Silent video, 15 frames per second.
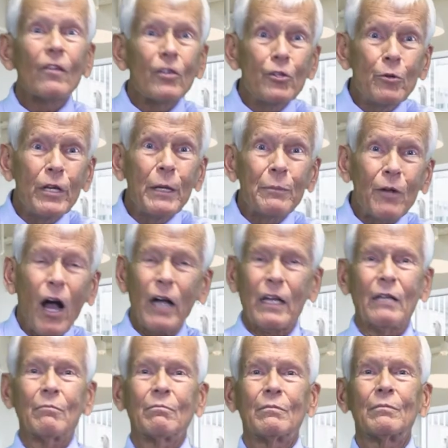You keep
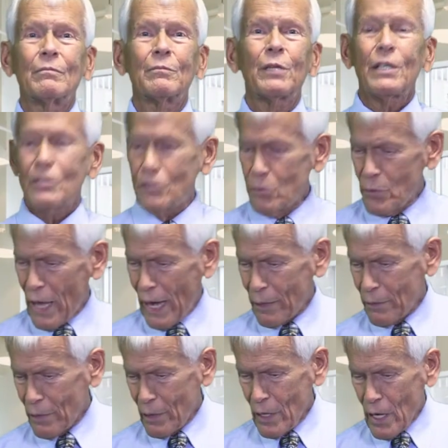talking. Please do that.
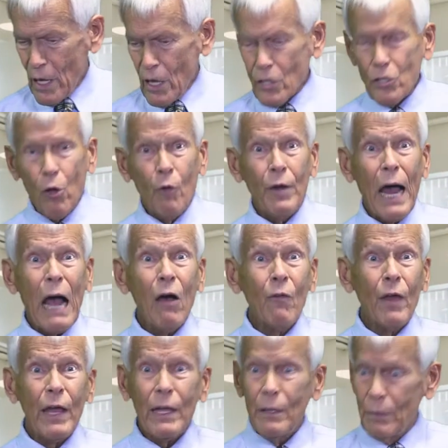So now
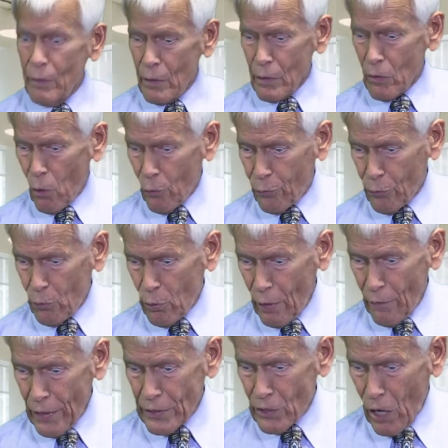they go through
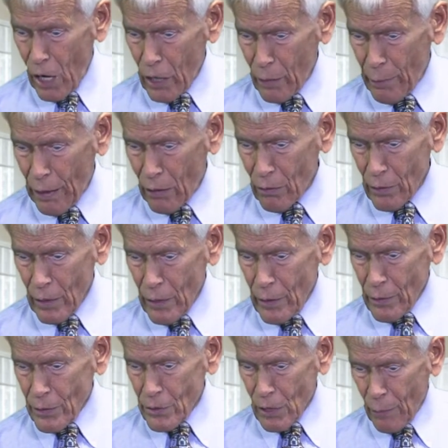and they talk about
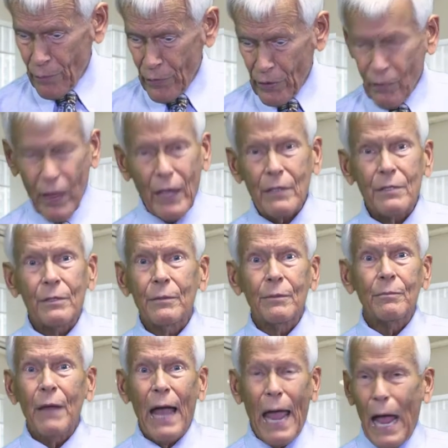something that
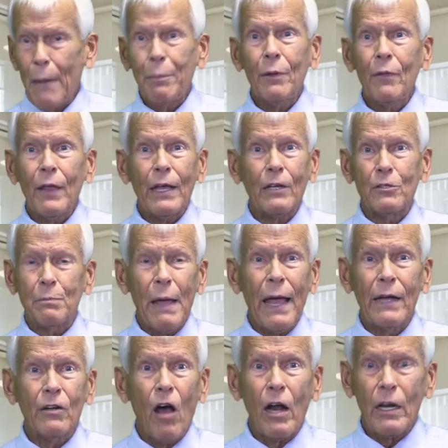happened. They
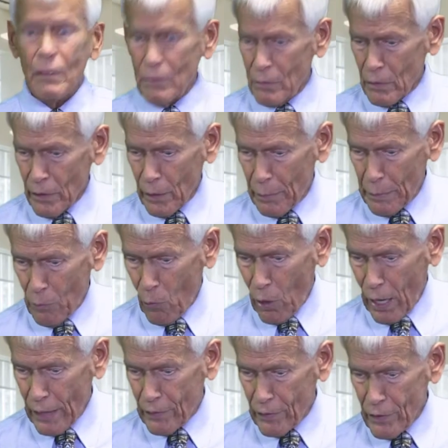expand on it a little bit more
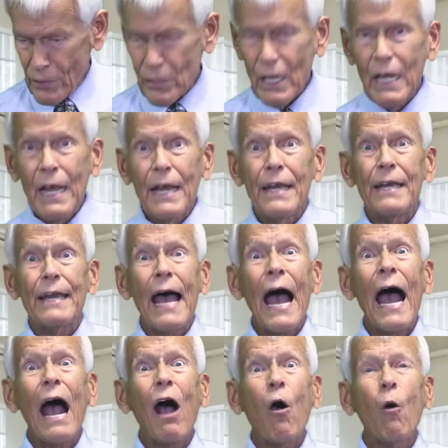like this.
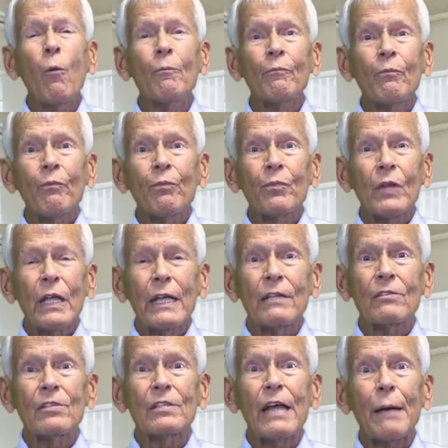Now, in
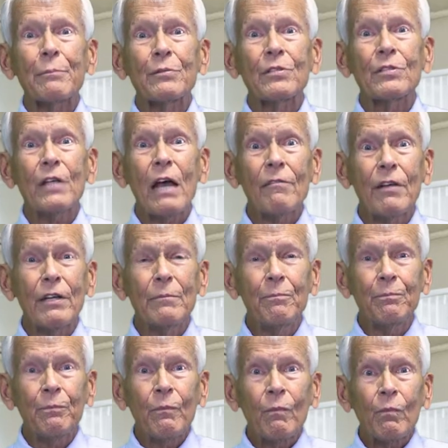step
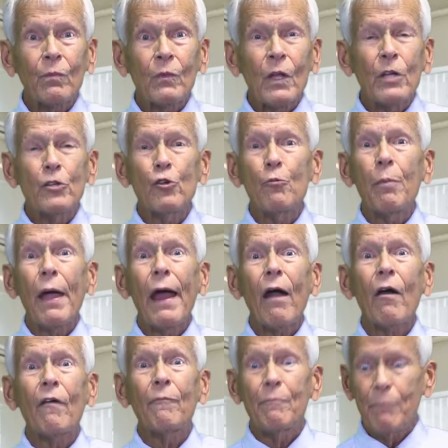7, you
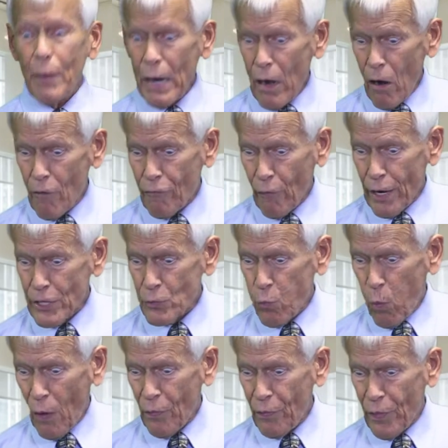paraphrase
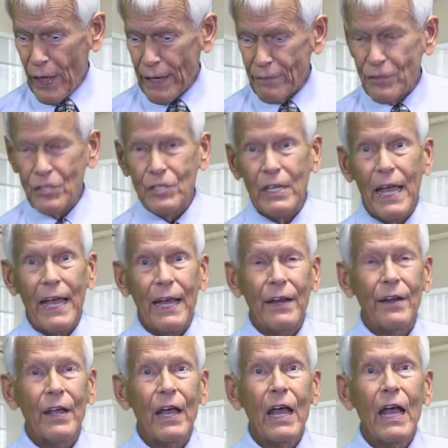what they've said.